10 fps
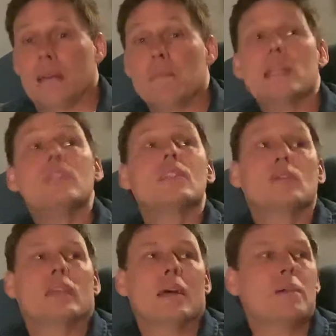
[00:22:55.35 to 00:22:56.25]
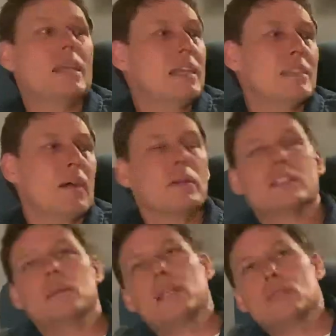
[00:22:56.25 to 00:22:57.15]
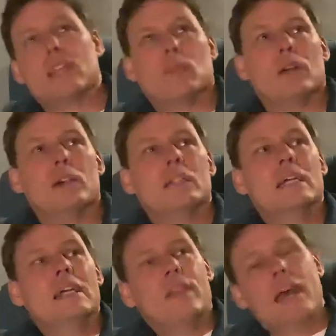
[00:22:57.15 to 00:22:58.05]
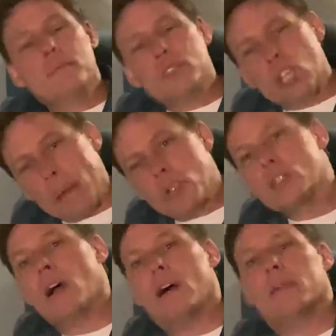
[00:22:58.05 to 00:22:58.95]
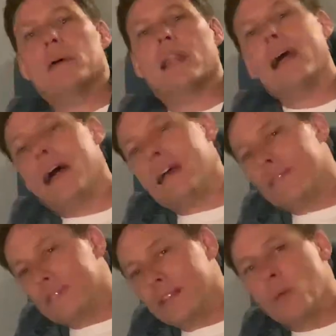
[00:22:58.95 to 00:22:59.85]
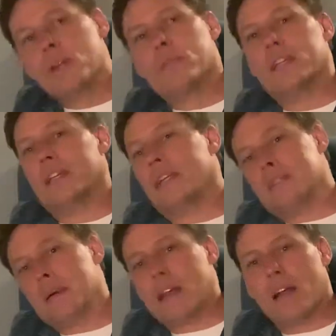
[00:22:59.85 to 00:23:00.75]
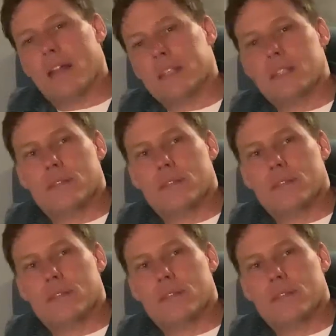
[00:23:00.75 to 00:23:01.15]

I miss doing that. But sometimes you think, well, that chapter's gone in my life. No one really cares about all that stuff